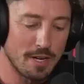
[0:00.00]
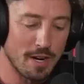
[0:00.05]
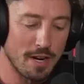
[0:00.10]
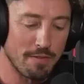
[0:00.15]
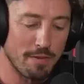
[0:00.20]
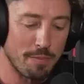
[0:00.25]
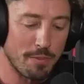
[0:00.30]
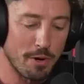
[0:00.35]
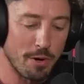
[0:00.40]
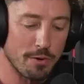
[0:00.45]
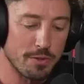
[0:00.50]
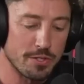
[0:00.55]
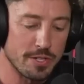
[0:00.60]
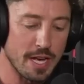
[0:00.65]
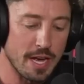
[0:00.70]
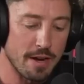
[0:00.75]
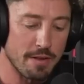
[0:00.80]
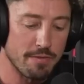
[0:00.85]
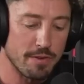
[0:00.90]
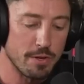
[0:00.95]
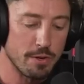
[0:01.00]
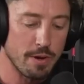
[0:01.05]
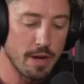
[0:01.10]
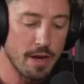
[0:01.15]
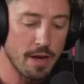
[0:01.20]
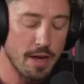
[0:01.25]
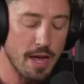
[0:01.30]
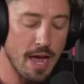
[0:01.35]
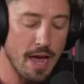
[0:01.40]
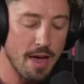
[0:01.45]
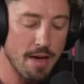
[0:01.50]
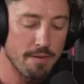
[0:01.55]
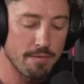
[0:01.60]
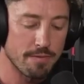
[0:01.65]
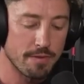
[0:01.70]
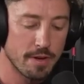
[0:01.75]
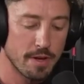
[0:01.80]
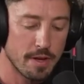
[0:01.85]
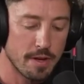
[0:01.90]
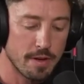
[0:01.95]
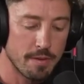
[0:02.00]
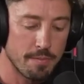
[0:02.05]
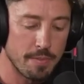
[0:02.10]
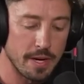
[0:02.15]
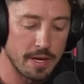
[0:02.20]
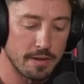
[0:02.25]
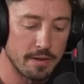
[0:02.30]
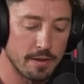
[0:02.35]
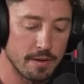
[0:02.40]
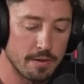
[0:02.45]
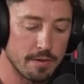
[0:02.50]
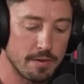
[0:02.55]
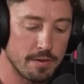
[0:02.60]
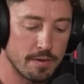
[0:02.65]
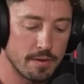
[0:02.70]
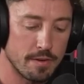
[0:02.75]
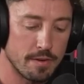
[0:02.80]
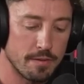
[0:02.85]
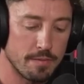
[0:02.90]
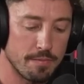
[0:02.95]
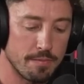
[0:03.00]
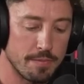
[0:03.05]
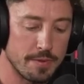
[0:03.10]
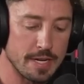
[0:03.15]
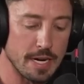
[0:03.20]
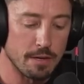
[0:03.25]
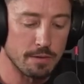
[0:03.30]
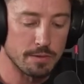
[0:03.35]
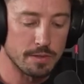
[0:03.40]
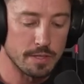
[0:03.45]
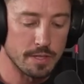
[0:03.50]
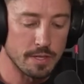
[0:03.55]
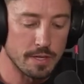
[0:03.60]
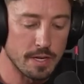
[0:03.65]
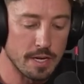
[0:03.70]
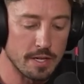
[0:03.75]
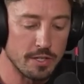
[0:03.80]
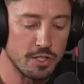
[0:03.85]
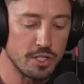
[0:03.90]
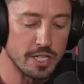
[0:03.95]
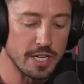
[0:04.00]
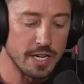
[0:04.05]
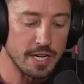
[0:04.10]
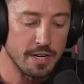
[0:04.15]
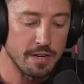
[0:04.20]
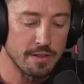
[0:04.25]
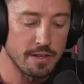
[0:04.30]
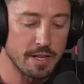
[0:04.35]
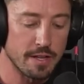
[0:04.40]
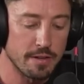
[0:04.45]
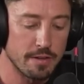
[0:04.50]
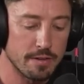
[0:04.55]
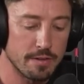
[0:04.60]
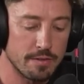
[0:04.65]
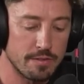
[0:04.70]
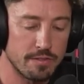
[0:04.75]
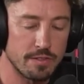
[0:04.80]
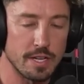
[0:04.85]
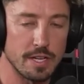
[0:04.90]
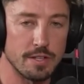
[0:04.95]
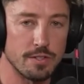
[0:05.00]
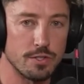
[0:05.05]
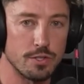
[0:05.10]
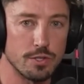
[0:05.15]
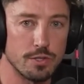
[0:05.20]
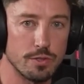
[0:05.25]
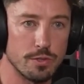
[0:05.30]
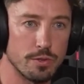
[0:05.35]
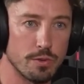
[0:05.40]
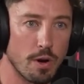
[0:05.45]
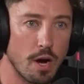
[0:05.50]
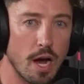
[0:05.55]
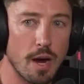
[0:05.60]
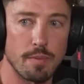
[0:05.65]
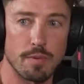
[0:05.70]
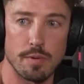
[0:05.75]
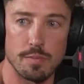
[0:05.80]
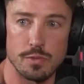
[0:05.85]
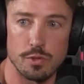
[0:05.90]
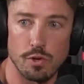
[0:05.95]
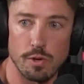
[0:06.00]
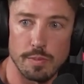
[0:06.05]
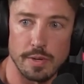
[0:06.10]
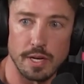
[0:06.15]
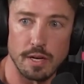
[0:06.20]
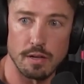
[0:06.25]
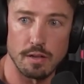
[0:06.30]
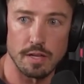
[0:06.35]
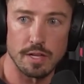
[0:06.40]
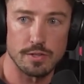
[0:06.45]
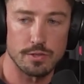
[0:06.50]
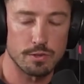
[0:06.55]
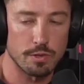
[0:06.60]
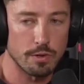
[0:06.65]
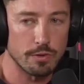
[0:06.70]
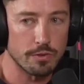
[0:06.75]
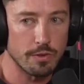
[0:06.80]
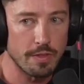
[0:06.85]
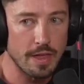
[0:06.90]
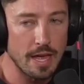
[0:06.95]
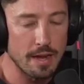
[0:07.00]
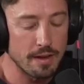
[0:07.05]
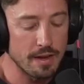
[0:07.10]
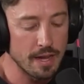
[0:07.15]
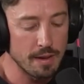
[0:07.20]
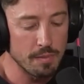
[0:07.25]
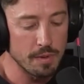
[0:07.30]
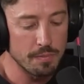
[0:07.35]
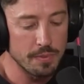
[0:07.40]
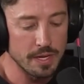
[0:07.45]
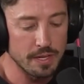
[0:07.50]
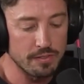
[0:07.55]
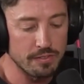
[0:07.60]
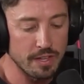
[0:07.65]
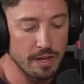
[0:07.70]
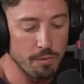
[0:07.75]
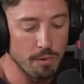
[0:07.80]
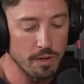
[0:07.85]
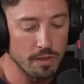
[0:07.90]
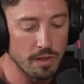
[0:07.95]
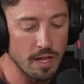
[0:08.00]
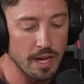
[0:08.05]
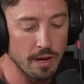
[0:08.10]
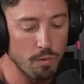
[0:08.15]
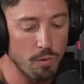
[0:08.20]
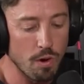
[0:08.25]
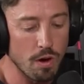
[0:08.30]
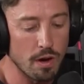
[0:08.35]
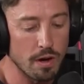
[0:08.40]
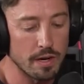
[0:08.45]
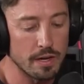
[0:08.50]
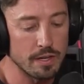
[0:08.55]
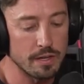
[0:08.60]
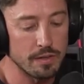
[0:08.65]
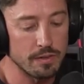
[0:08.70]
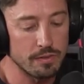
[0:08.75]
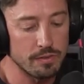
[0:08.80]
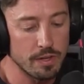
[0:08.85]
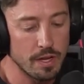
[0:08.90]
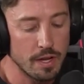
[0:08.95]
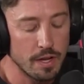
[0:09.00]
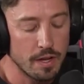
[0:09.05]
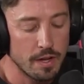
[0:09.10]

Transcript: kind of approach that if you have been dealt a, a gene that sees you hyperabsorbing cholesterol, so that Niemann-Pick C1 like one is